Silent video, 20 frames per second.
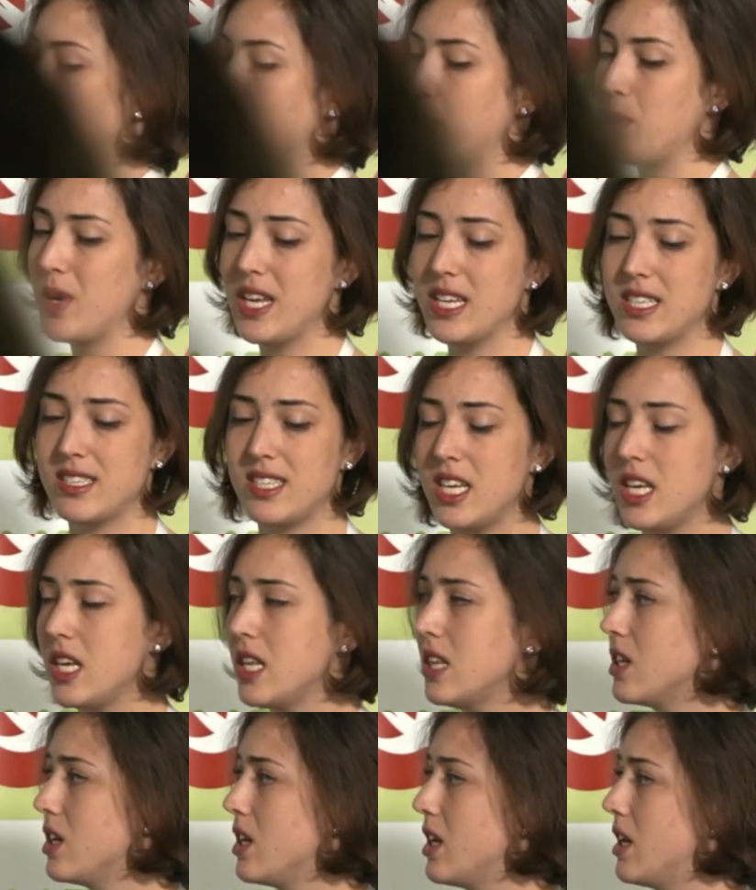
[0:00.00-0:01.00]
We
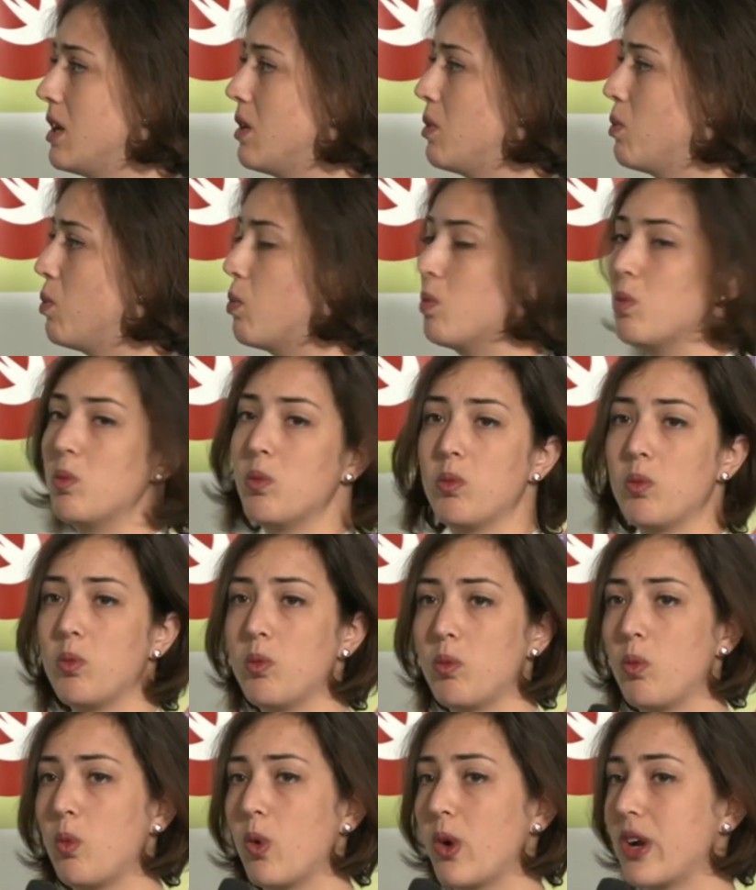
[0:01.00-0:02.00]
see the
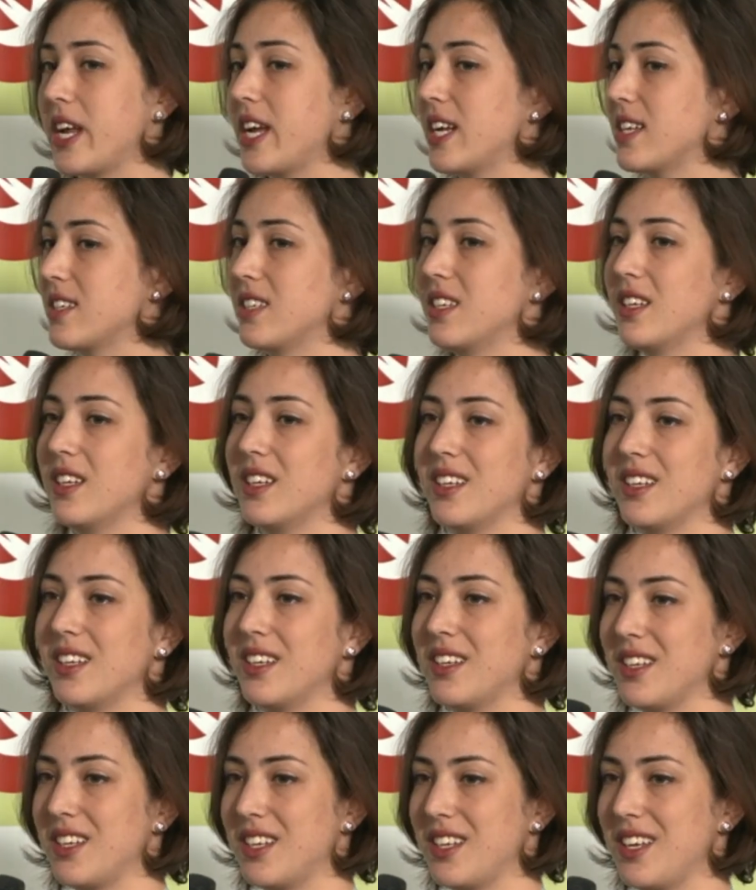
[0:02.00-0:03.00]
warnings.
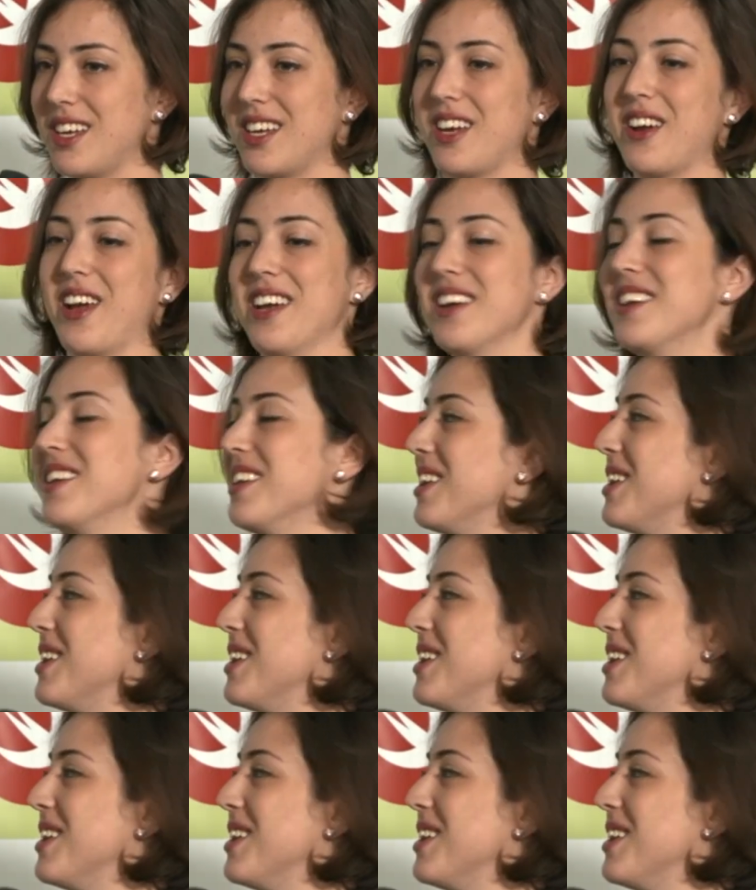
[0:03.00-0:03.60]
Okay.